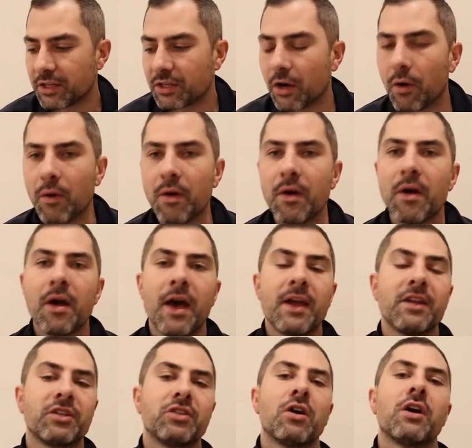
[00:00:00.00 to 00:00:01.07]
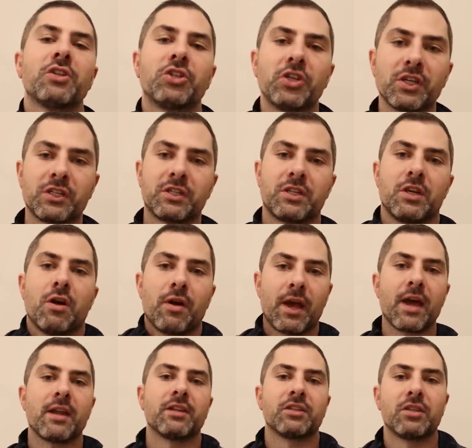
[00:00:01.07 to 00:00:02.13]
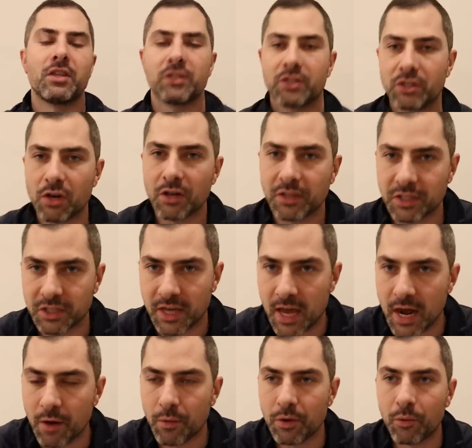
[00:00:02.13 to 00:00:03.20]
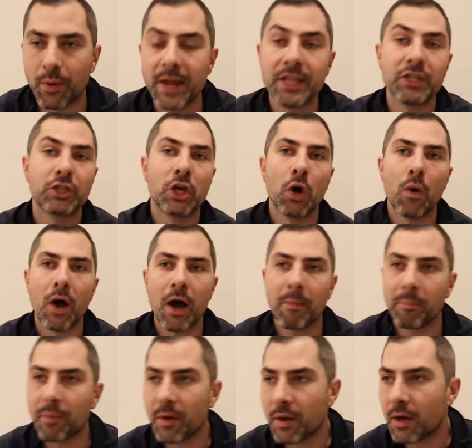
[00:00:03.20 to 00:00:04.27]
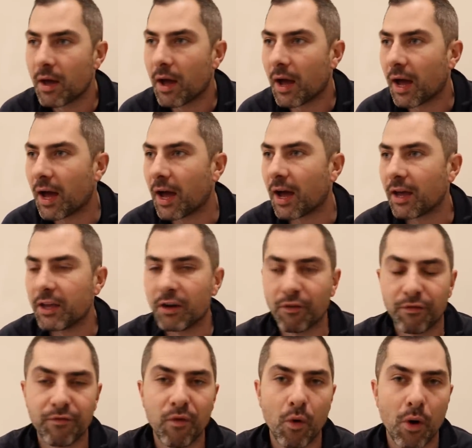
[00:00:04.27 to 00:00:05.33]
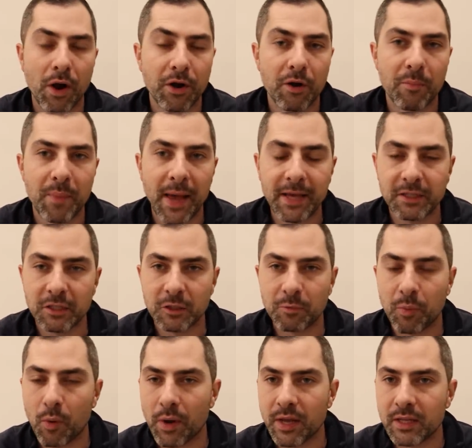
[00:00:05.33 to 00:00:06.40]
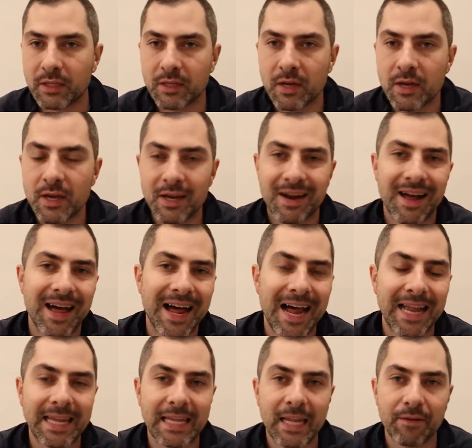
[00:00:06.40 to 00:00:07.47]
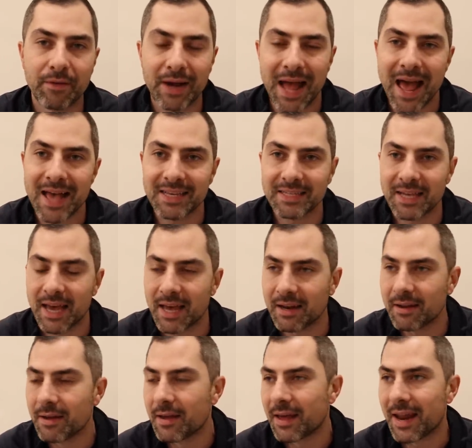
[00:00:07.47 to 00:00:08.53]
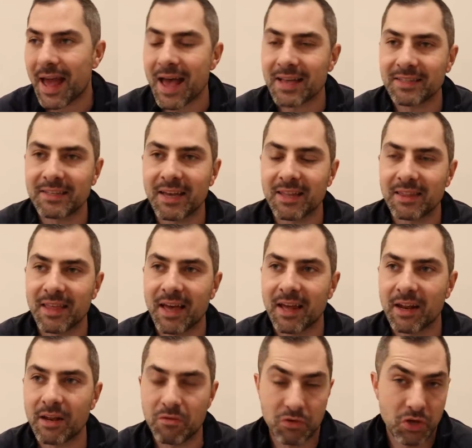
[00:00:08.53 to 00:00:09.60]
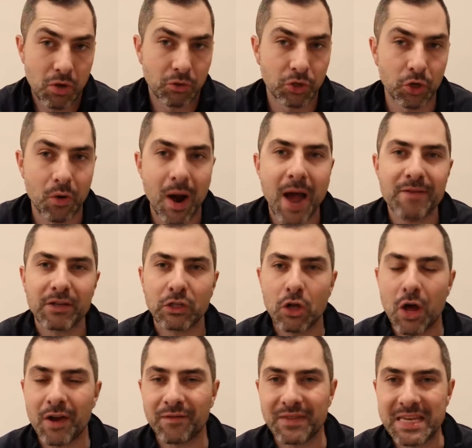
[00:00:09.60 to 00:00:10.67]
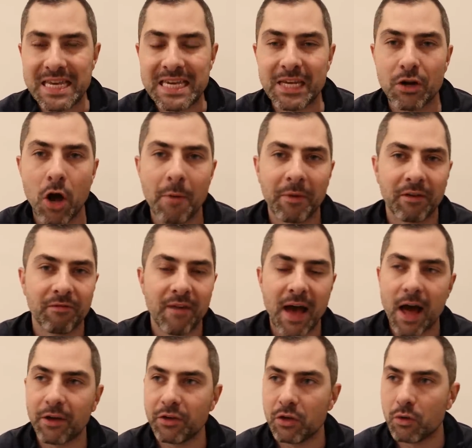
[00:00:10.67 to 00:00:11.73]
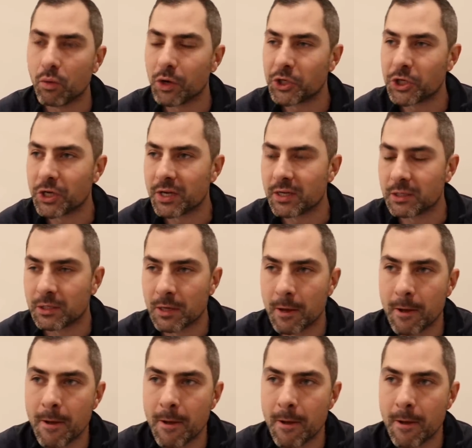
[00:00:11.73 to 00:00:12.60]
So, and it's not just, you know, again, this is not just Canada when rates go up, uh, you know, 400 basis points in a highly levered asset, an asset that, you know, derives a lot of economic value, which is